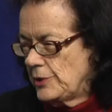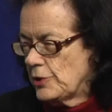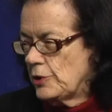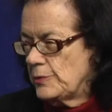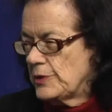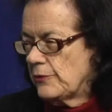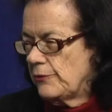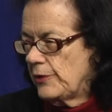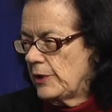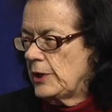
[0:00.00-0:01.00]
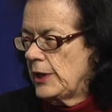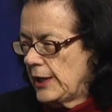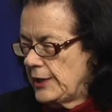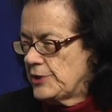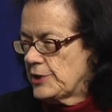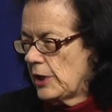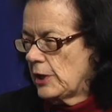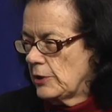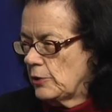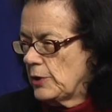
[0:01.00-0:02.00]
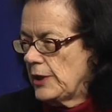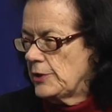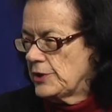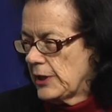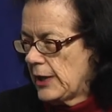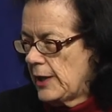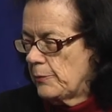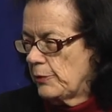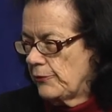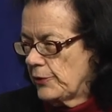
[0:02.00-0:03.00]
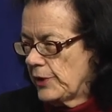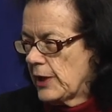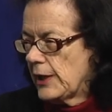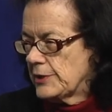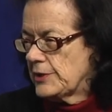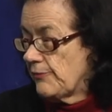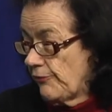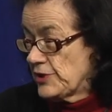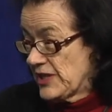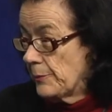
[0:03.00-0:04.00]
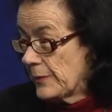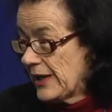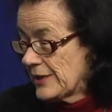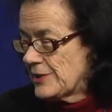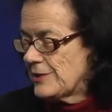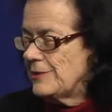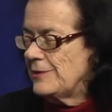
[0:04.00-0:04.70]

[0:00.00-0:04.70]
terms of each side looking to Canberra for the cuts, for some cuts.